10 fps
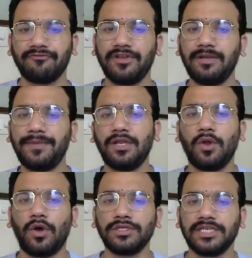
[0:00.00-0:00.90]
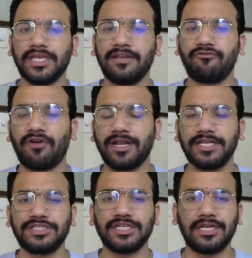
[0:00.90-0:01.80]
be launched in
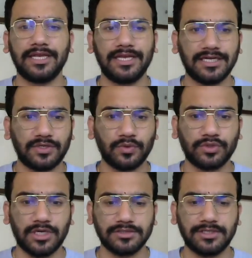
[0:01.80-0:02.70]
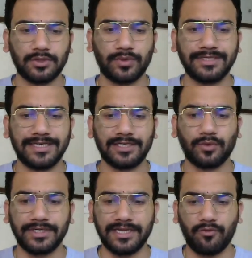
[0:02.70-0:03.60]
financial year
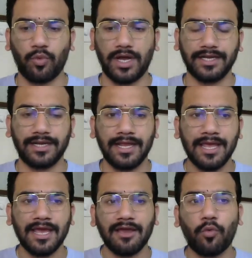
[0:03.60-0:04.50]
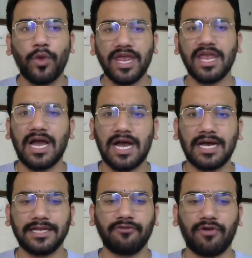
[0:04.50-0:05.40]
2020-21. We
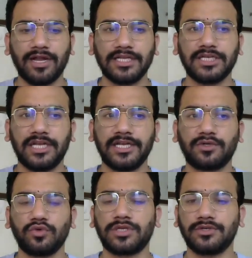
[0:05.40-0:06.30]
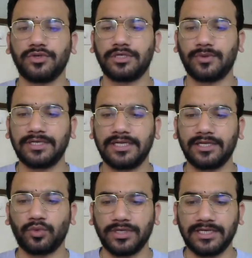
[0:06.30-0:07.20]
are in financial year
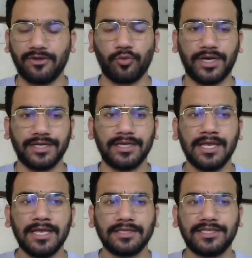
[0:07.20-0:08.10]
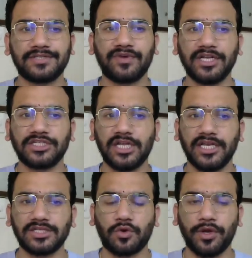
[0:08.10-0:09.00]
2020-21. This financial
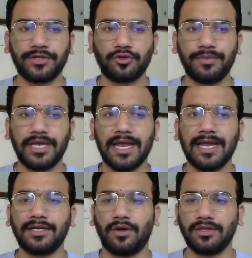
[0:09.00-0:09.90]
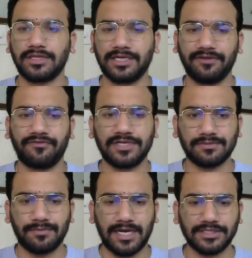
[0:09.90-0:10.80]
year is going to be end on
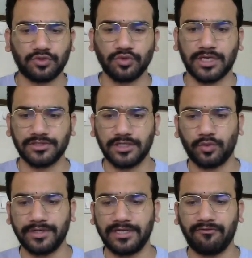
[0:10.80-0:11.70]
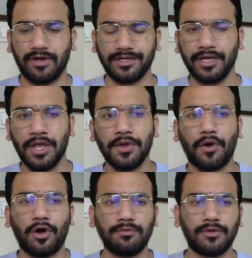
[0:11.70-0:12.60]
31st March 2021.
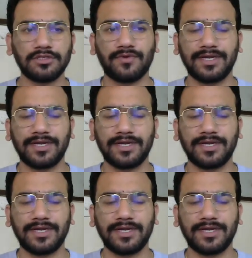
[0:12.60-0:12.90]
Almost